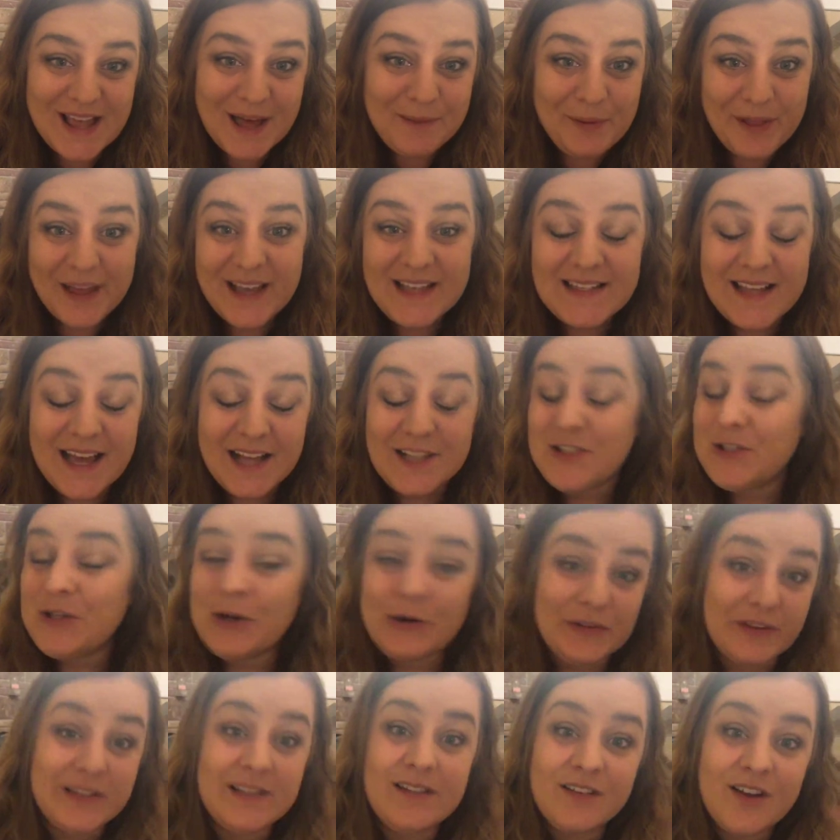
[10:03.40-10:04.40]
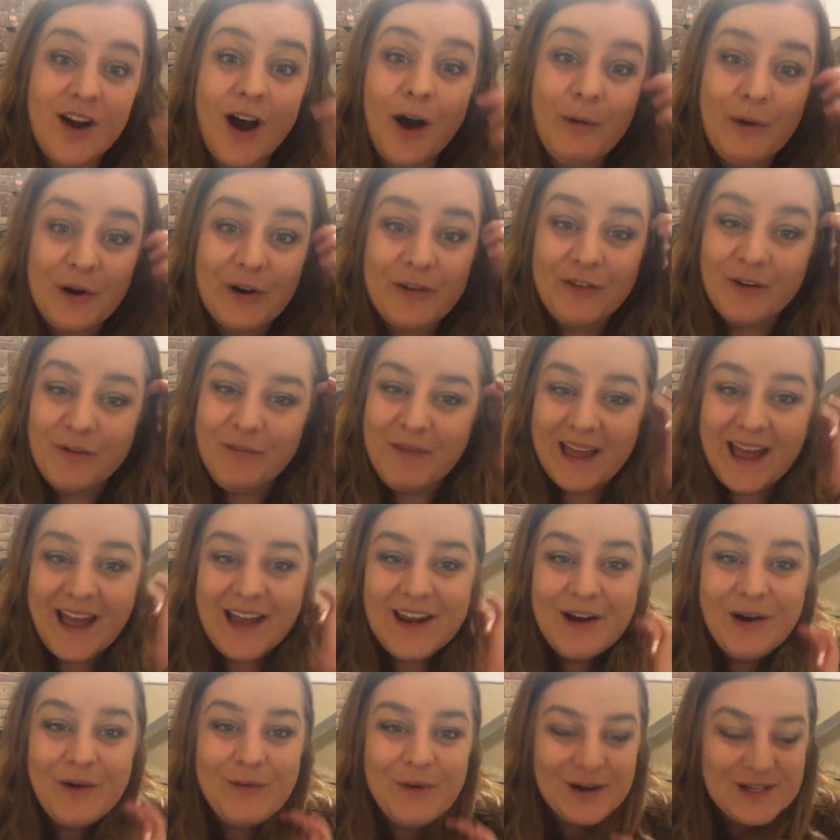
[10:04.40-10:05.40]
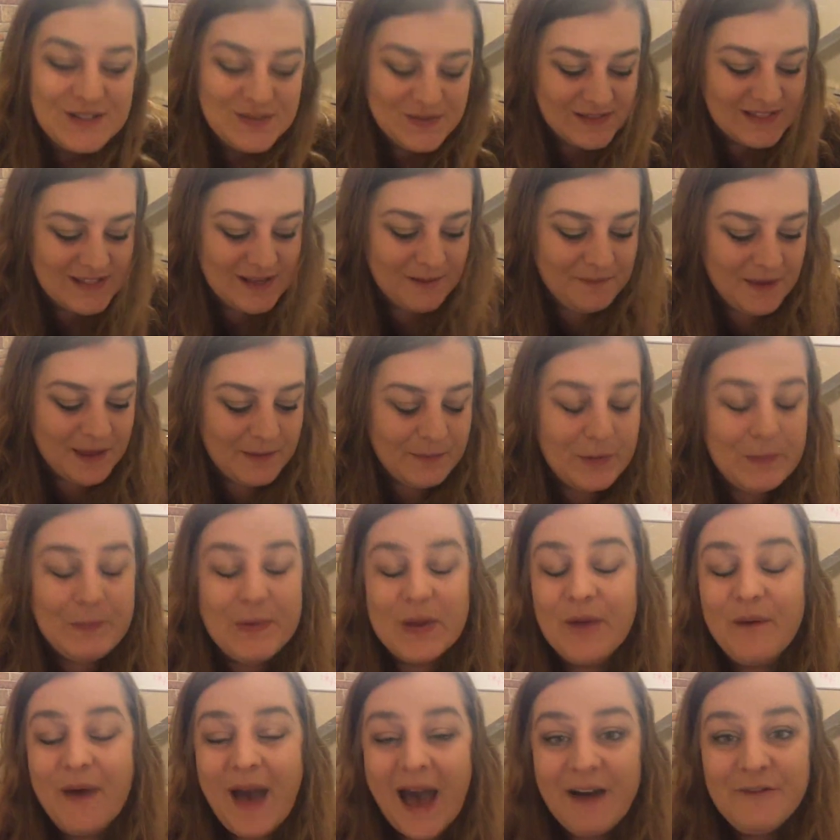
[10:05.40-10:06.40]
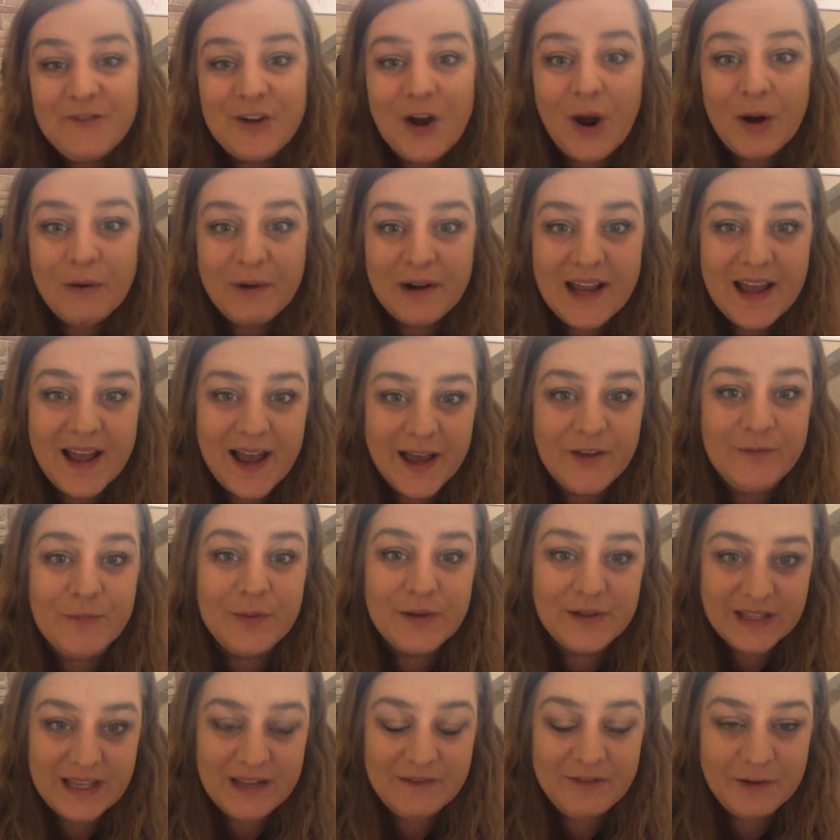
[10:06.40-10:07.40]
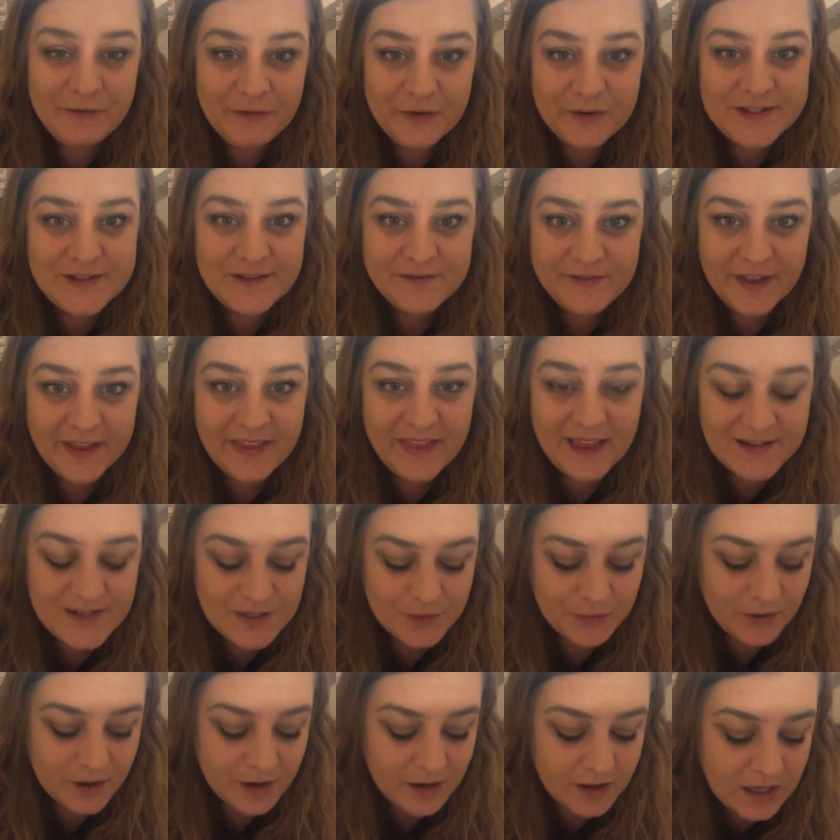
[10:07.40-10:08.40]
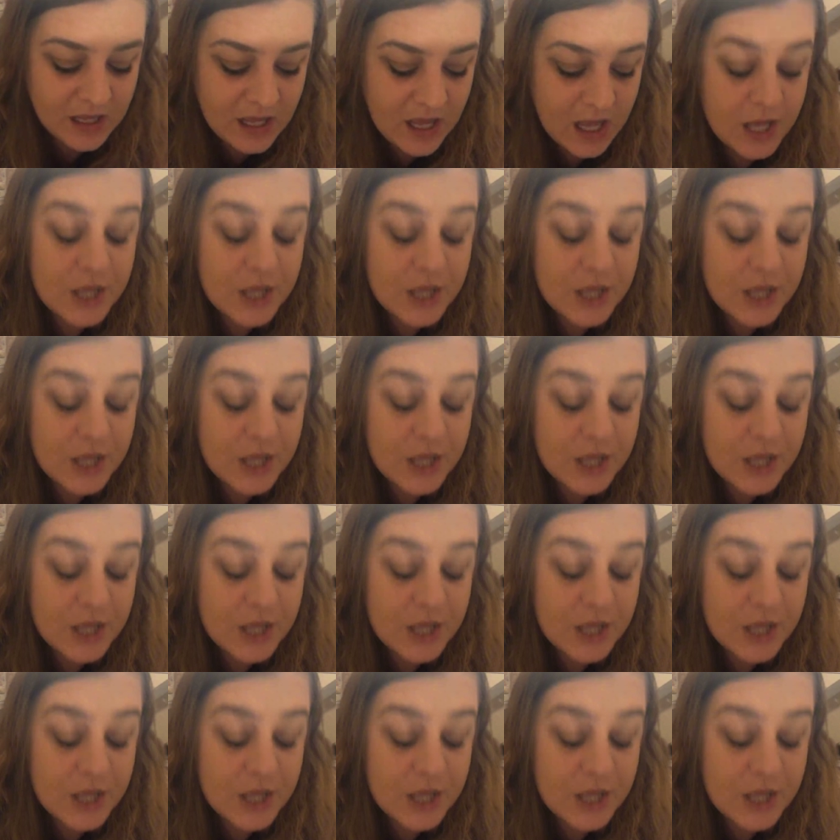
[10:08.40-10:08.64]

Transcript: place, and that certainly did not work for me. I know it works for some people, but you have to already kind of believe it for stuff like that to work.